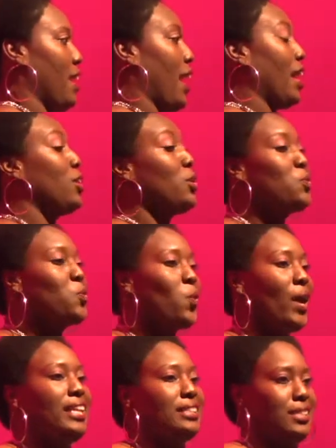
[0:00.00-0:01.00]
I couldn't
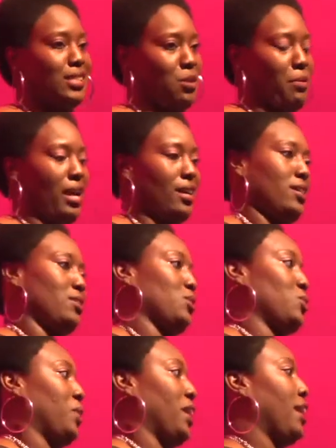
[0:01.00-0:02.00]
wait to tell my
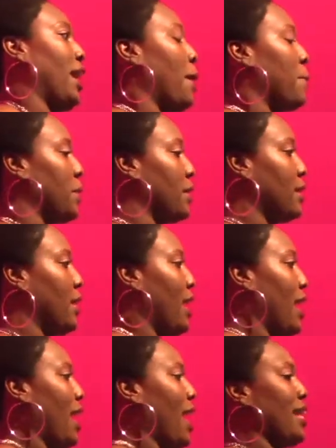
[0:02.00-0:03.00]
cousins what had happened.
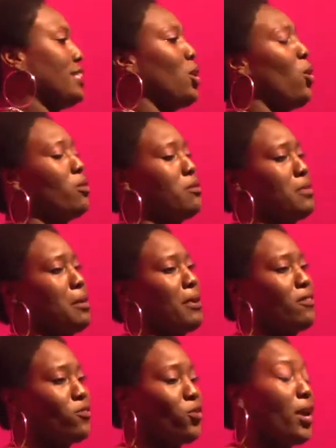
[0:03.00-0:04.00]
I told them that
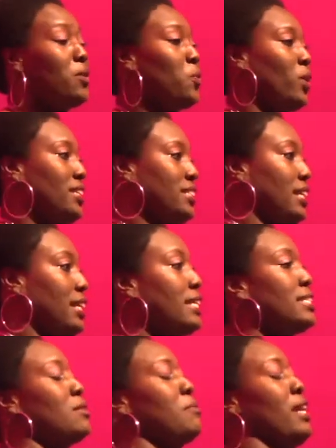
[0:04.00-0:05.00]
my friend wanted to
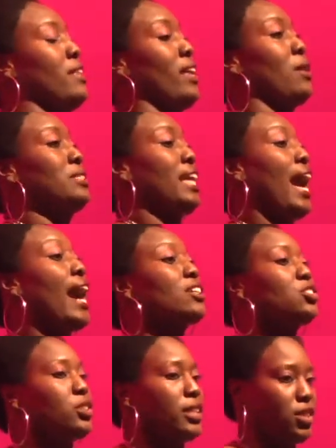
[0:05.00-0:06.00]
kiss me and that I was
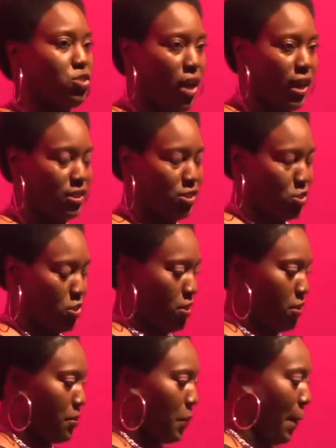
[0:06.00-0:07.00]
actually attracted to
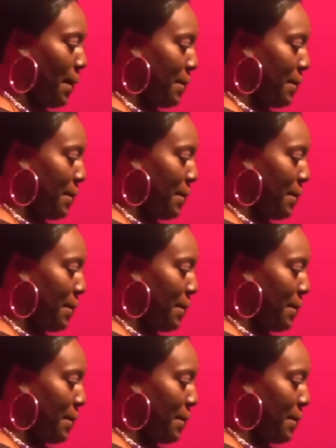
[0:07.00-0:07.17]
her.